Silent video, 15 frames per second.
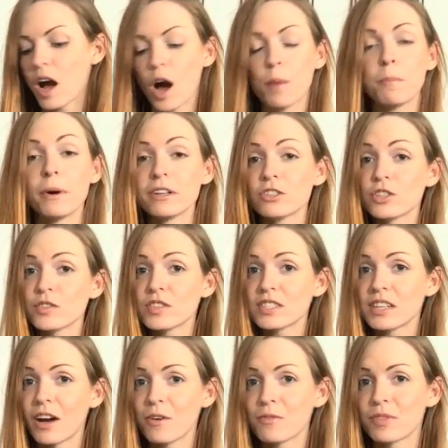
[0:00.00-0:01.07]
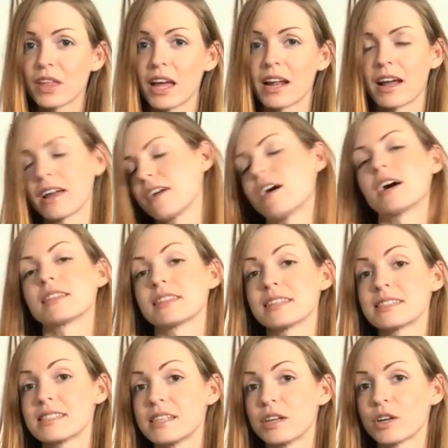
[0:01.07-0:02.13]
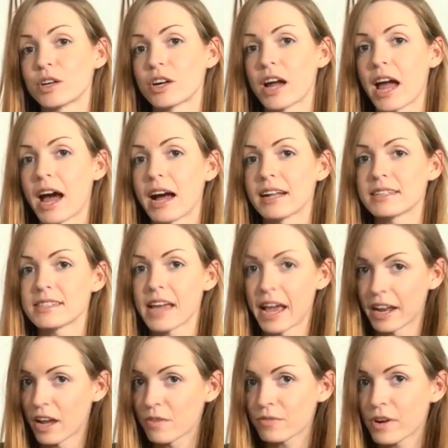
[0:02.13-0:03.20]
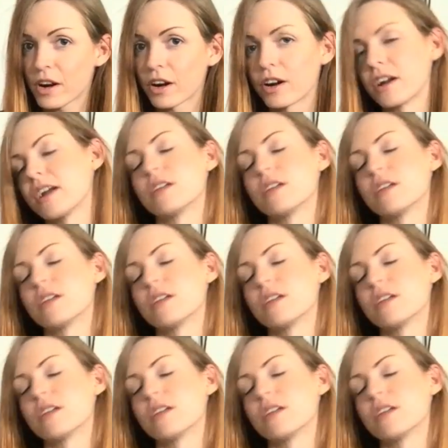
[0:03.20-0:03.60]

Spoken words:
a bunch of stuff that I got this year at NFR.